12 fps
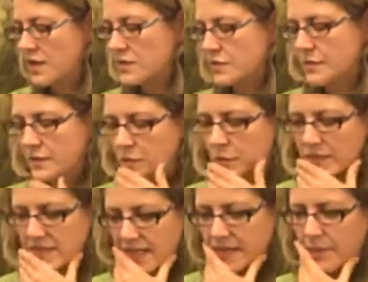So I suppose what
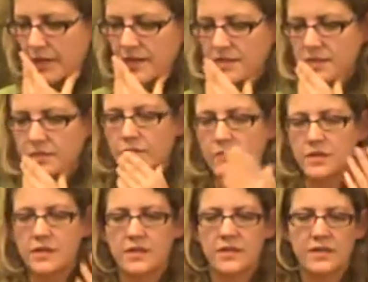we're saying about these
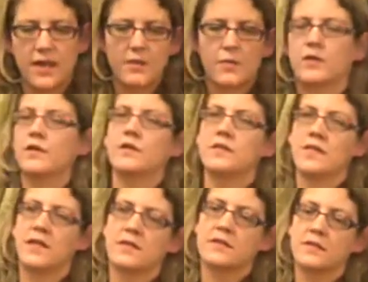
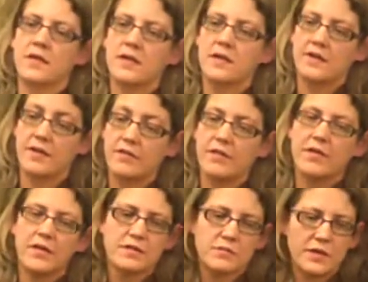neighbourhoods, and there
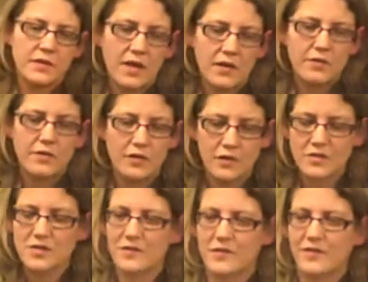are, as we know,
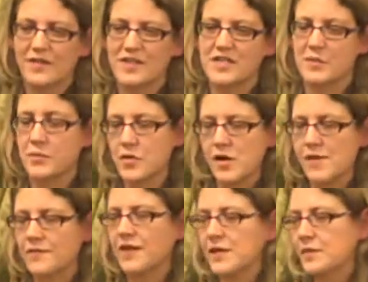lots of
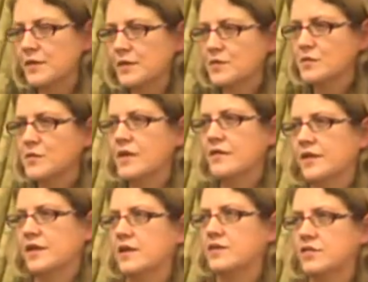deprived neighbourhoods all over
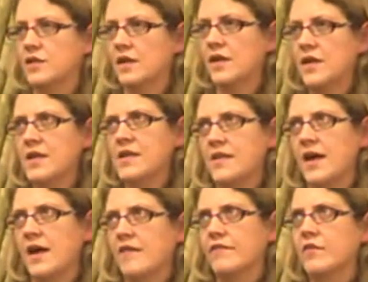the country that
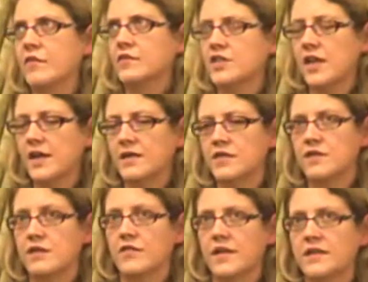have not
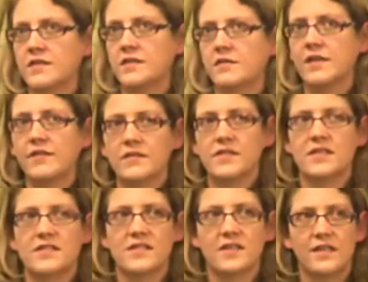changed a great deal, even
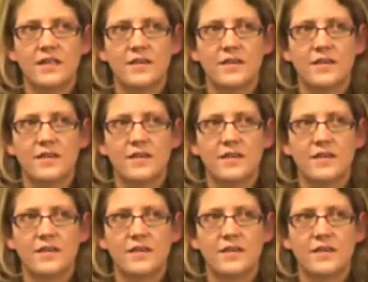since